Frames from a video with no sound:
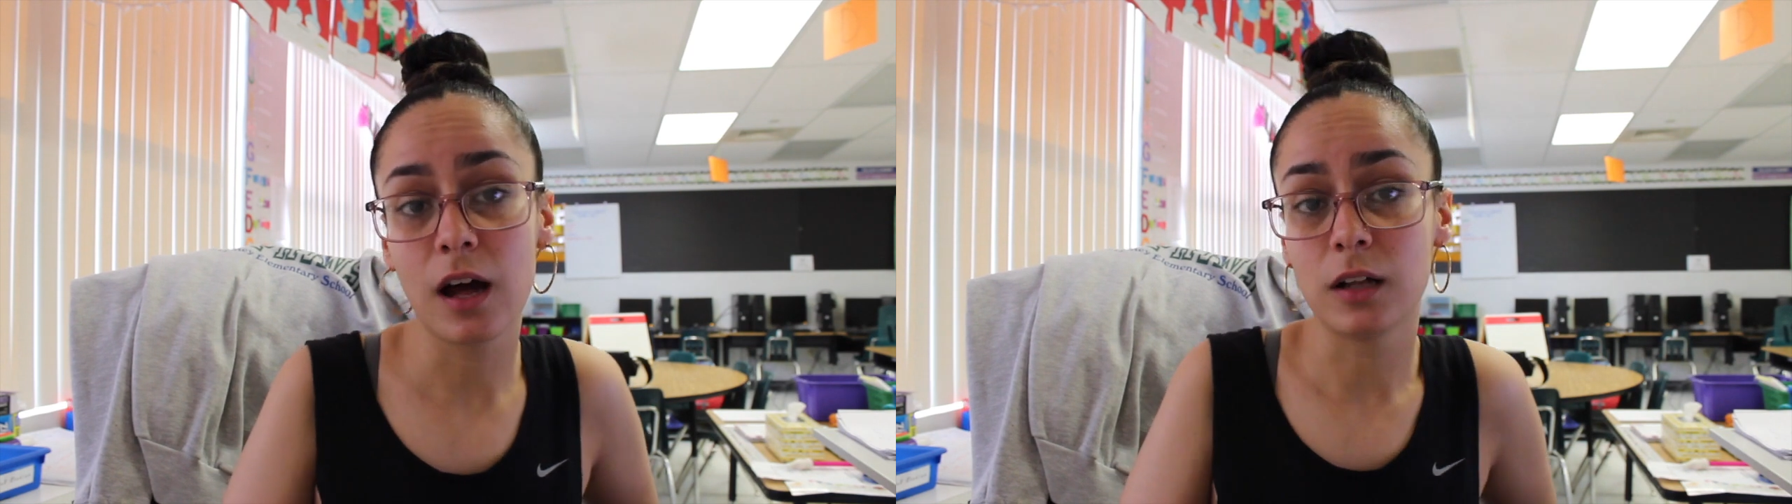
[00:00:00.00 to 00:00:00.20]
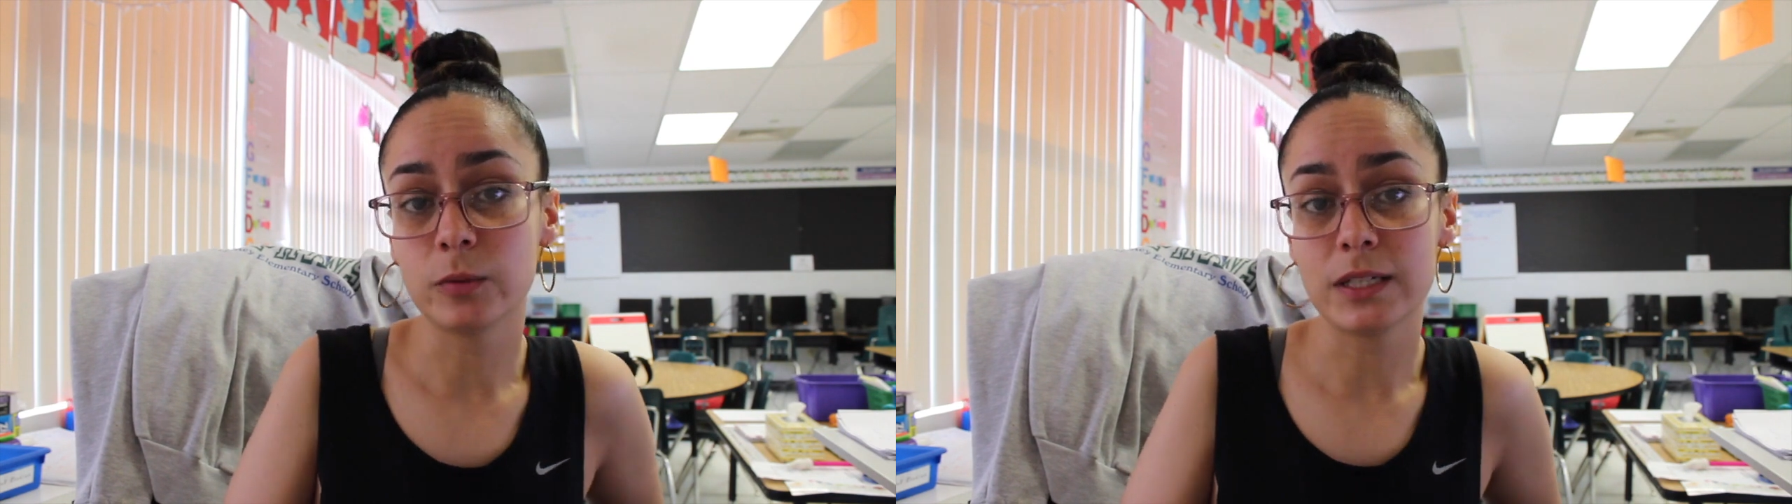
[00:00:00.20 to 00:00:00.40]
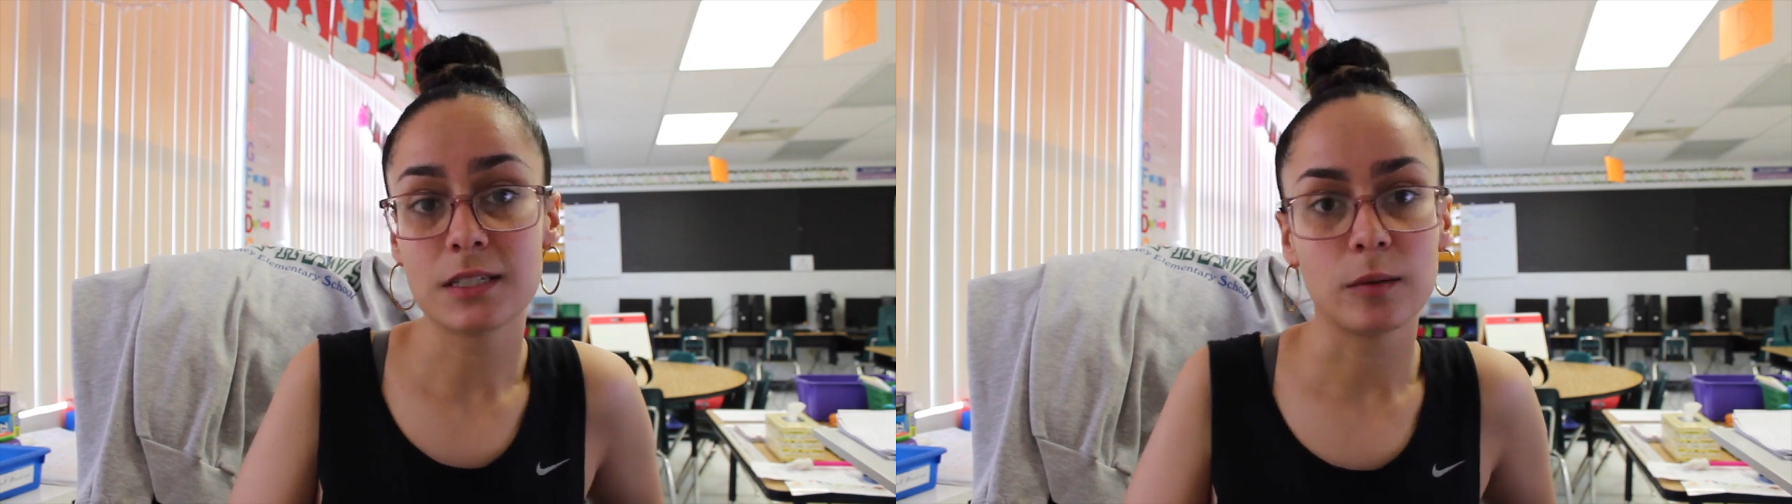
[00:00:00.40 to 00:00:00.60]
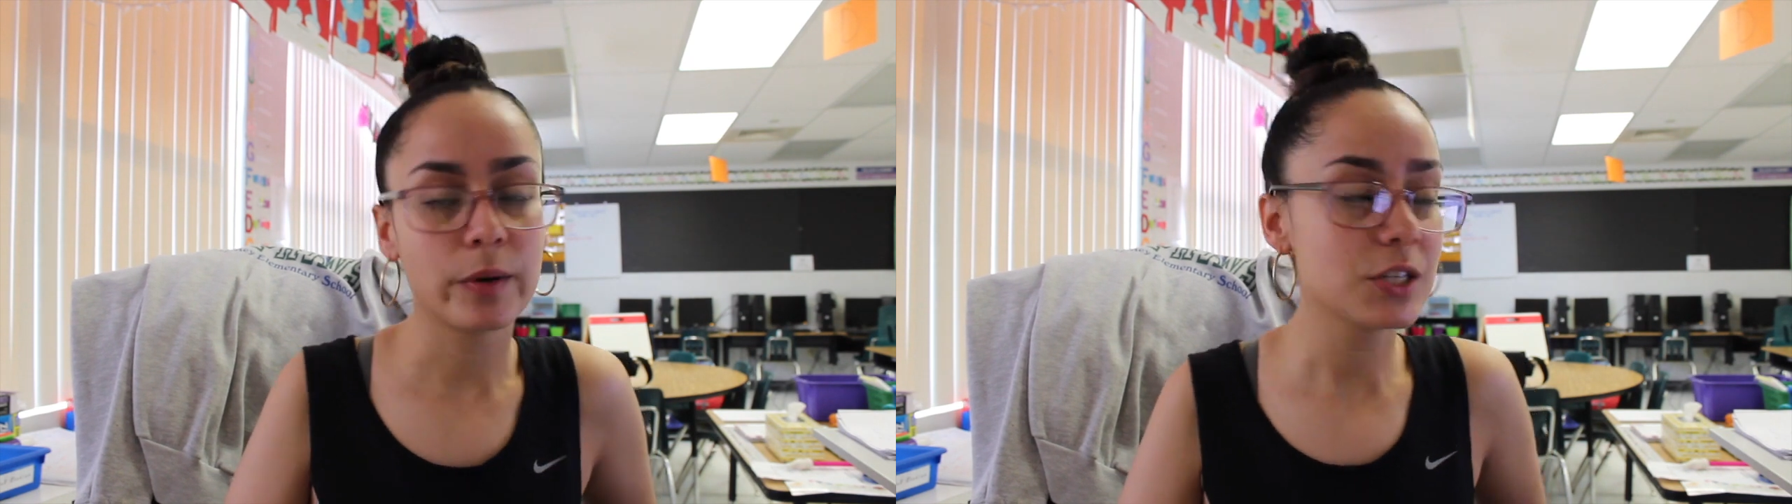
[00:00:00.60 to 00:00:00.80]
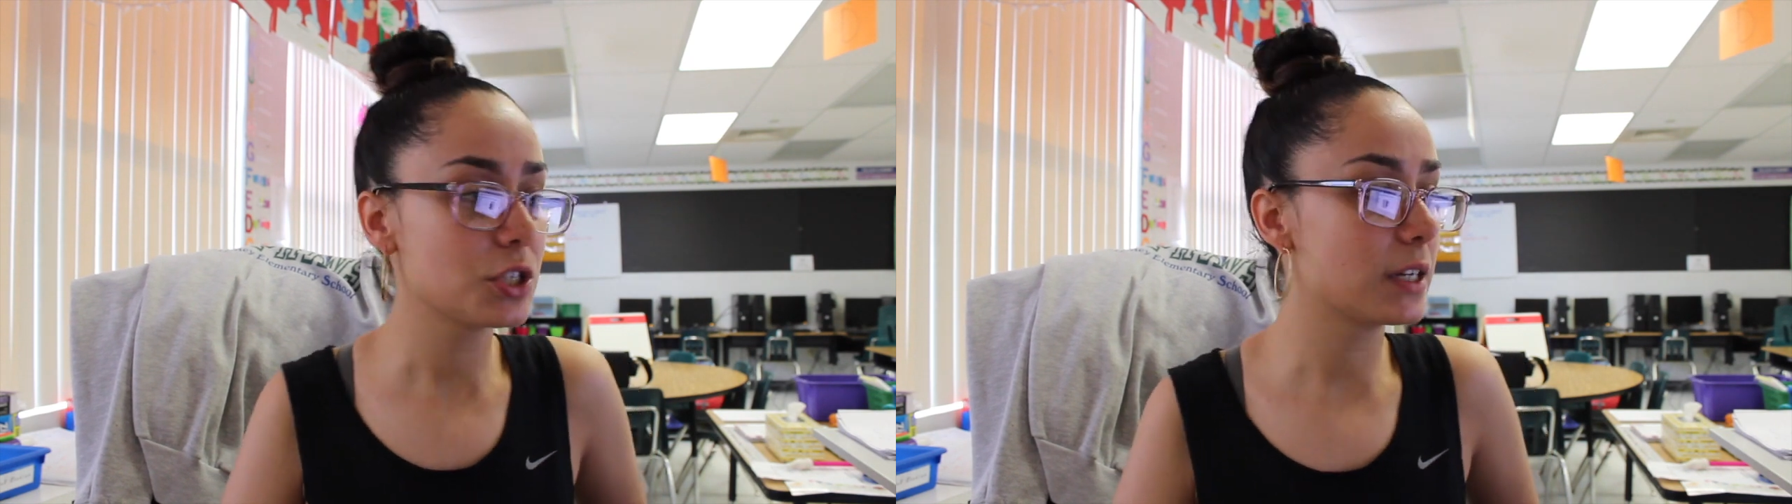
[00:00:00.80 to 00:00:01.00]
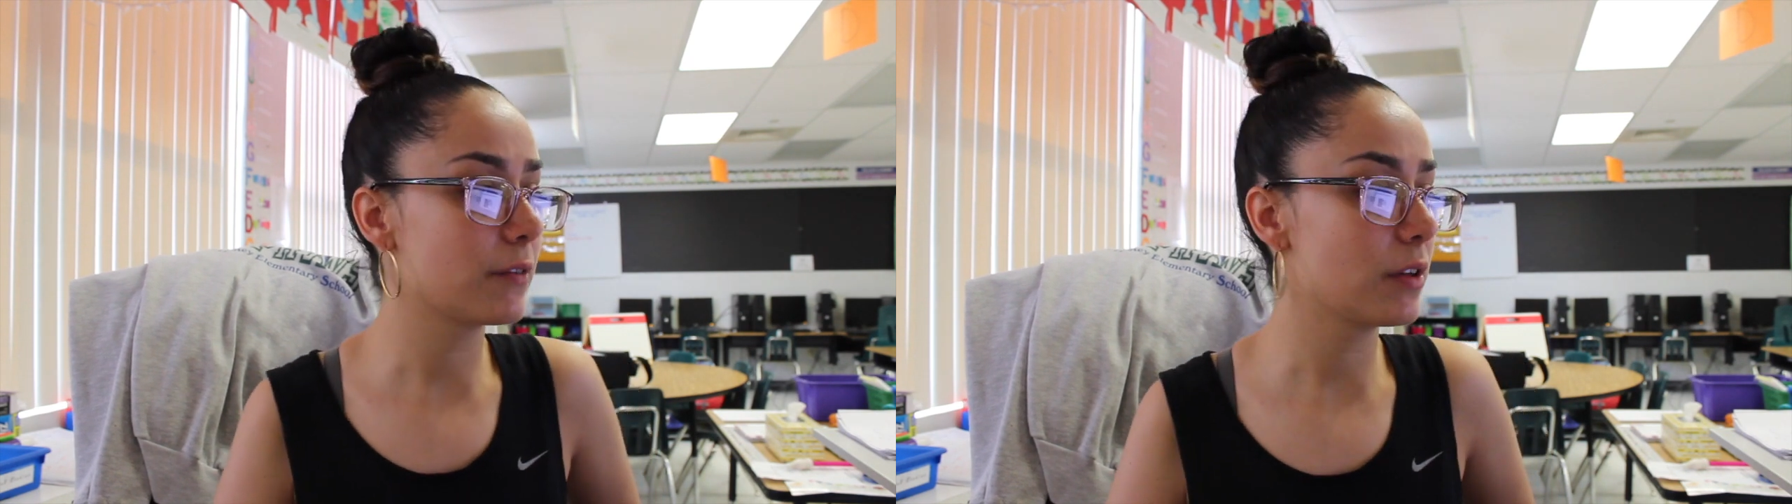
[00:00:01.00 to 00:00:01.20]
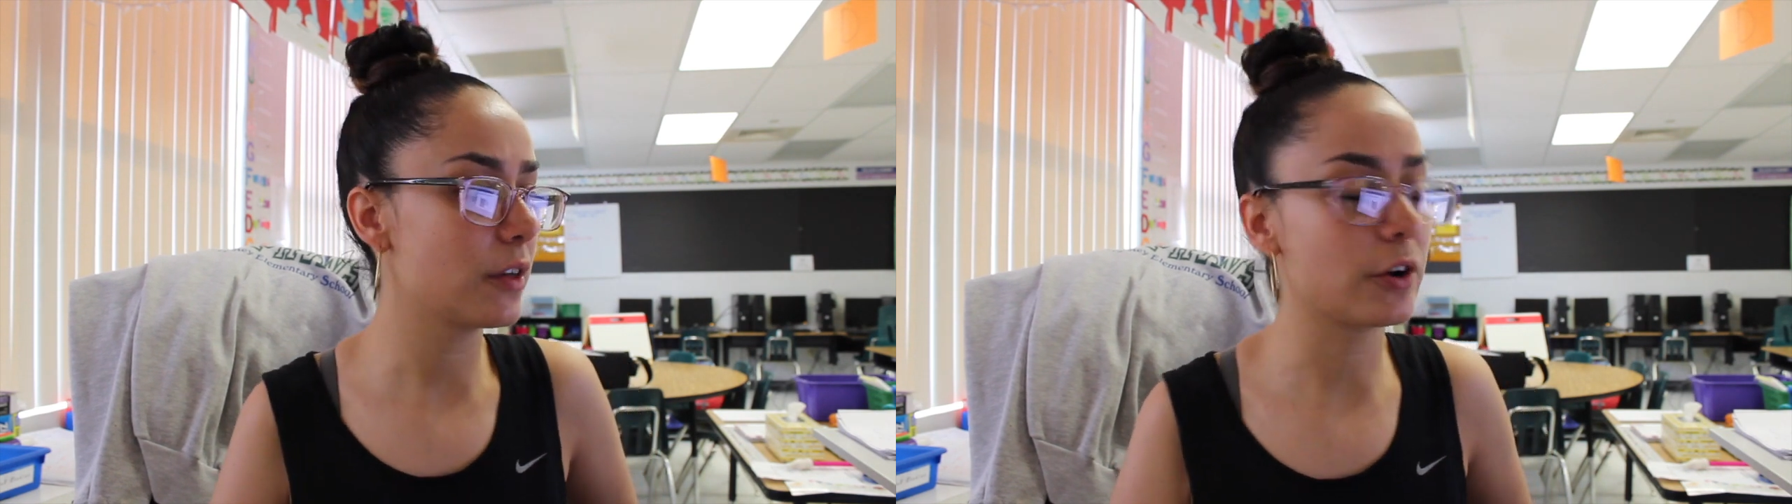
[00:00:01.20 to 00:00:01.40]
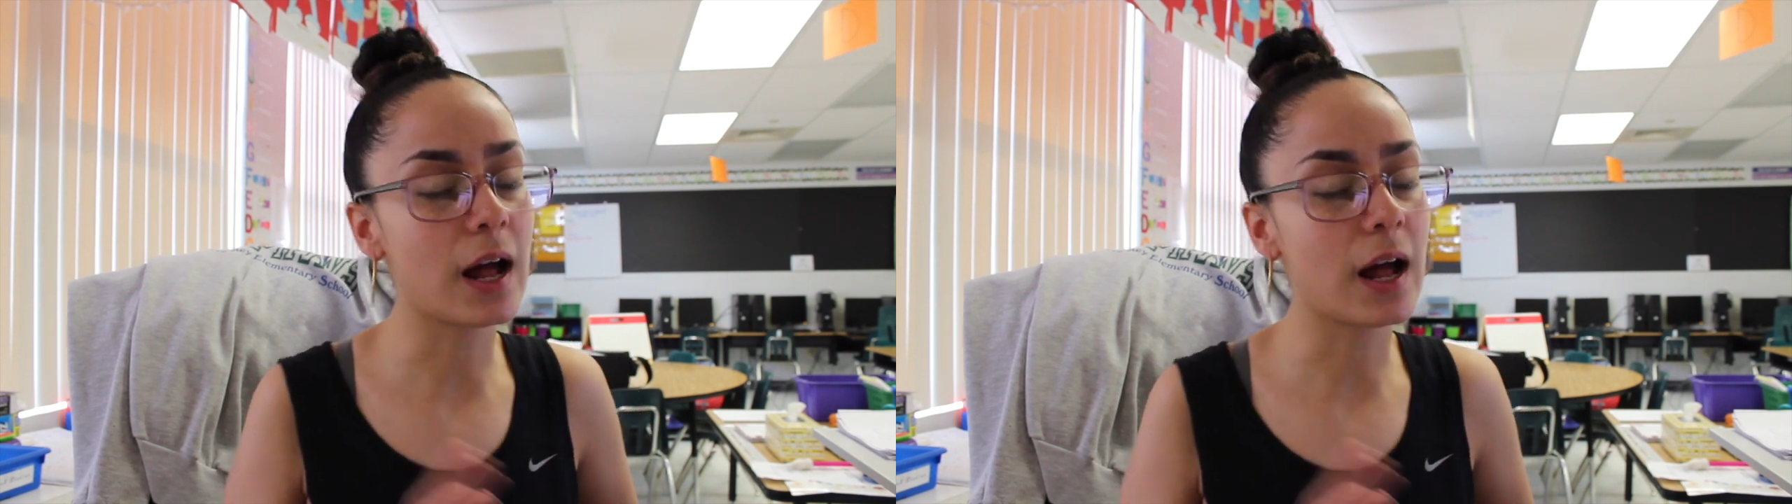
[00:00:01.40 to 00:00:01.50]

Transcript: Halloween celebration and everything,